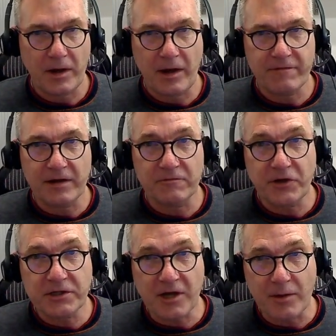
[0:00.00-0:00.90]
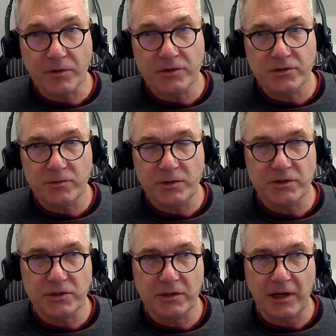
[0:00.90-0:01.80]
I found it very time-consuming.
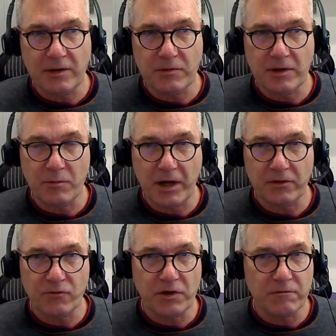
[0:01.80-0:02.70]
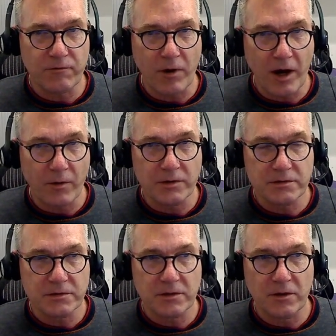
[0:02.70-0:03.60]
She gave me about 3 to 4
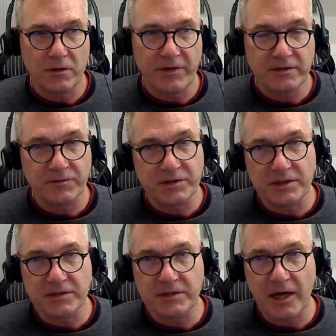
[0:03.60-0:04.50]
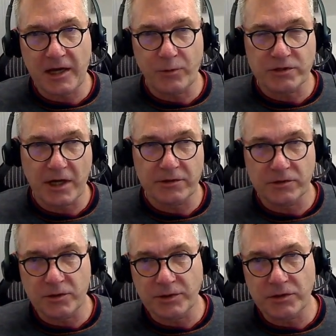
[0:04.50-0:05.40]
hours of activities a day, which I had to
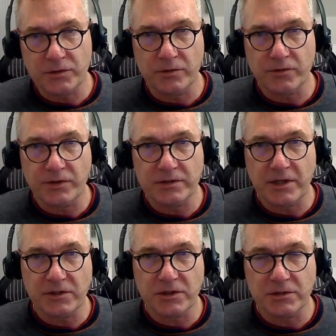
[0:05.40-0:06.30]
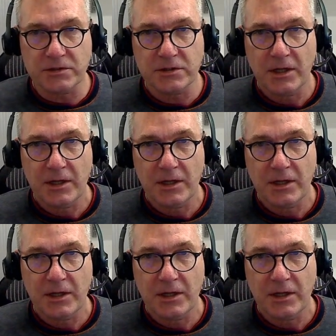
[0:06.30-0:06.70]
do in 2 or 3 sessions.